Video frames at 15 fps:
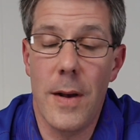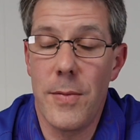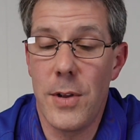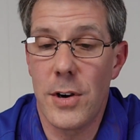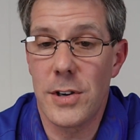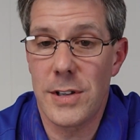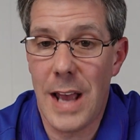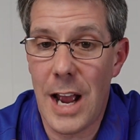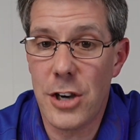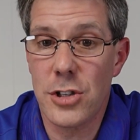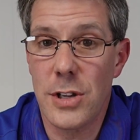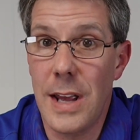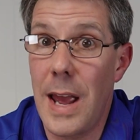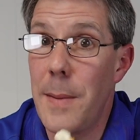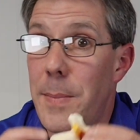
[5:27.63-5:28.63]
there is
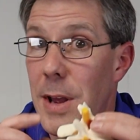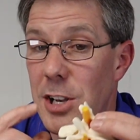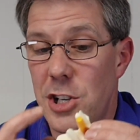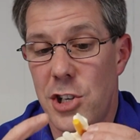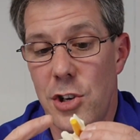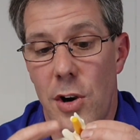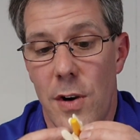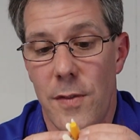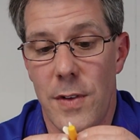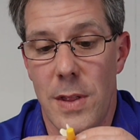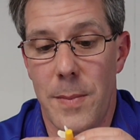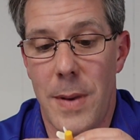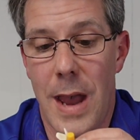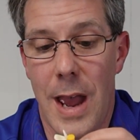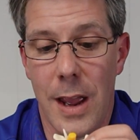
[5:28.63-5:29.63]
actually a pinched nerve in the
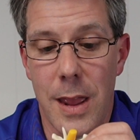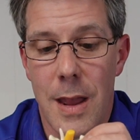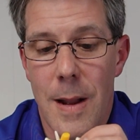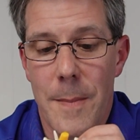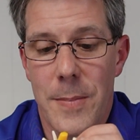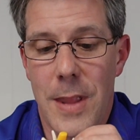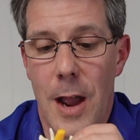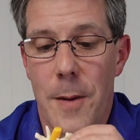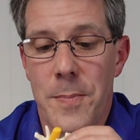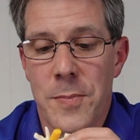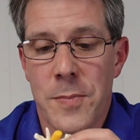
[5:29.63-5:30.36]
back. Now,